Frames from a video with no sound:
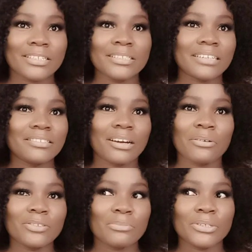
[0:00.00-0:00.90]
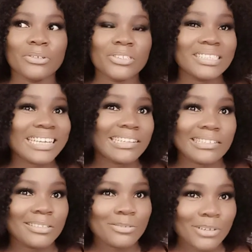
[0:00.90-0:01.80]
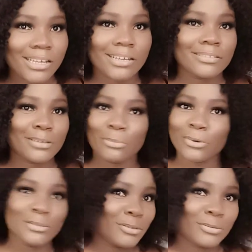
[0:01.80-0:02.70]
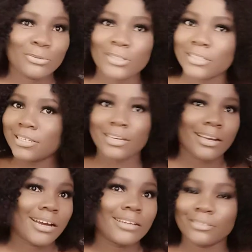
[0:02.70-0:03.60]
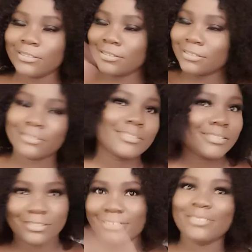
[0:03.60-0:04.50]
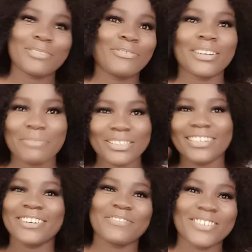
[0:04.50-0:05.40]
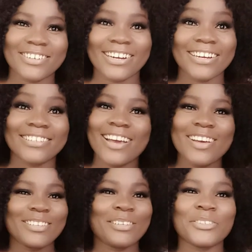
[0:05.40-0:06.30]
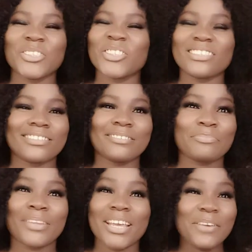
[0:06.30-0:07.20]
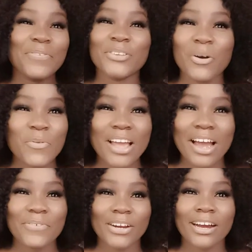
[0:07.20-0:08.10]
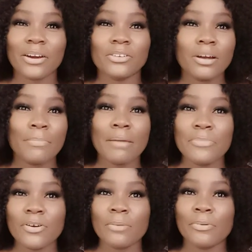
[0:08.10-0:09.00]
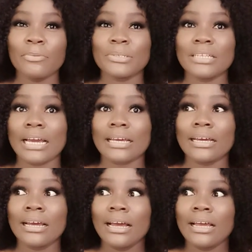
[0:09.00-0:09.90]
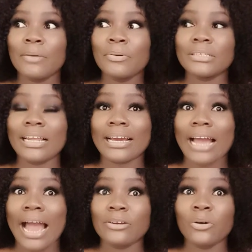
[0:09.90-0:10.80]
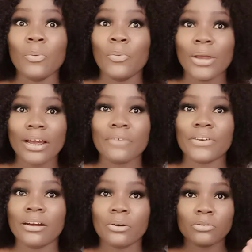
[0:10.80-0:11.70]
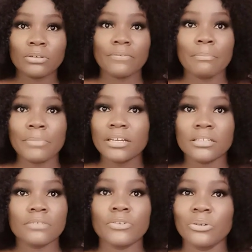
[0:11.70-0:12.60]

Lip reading: It seems as if they're going to be doing this scan this week. So I'm going to throw it here, guys. Just wait for that particular video, guys. So just, if you don't wear African clothes, don't mind me. Or people will be like, people will say like, I don't wear African clothes whenever I'm making this video.